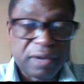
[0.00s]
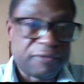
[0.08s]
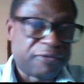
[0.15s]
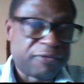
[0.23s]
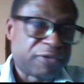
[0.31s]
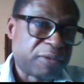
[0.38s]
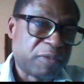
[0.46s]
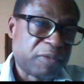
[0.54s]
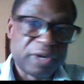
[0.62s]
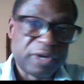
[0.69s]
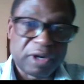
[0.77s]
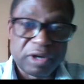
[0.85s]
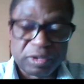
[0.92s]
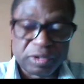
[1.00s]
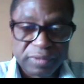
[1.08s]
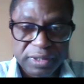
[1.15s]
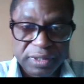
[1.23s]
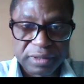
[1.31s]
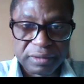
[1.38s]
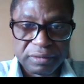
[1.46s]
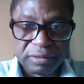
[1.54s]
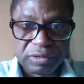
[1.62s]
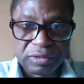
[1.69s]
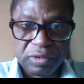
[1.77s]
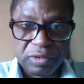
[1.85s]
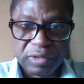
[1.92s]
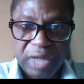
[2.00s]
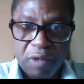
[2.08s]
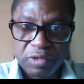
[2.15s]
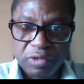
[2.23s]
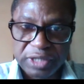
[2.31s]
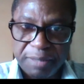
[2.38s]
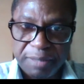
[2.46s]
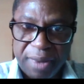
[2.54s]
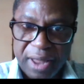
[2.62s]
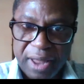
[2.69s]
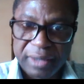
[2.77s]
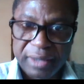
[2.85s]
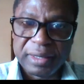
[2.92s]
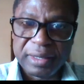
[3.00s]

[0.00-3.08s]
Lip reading: from other countries. So that was a plan